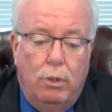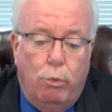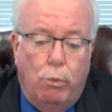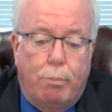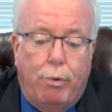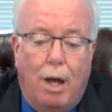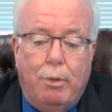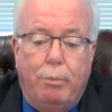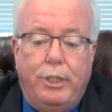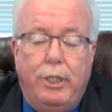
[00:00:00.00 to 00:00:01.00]
We will
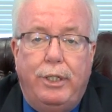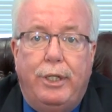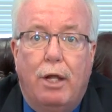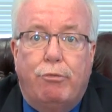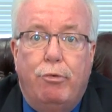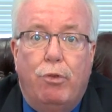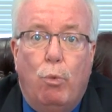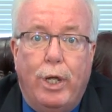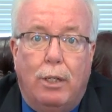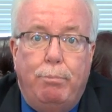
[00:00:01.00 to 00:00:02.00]
probably need to get through the
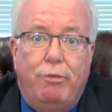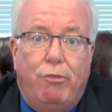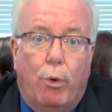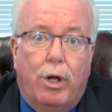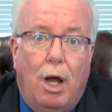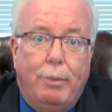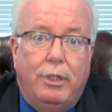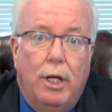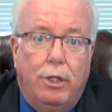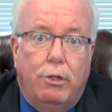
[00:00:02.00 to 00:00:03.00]
week before coming
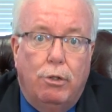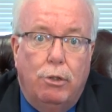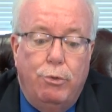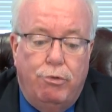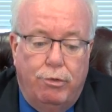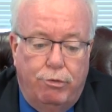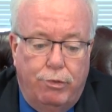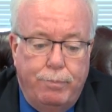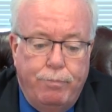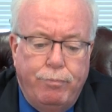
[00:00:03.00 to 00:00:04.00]
to any conclusions.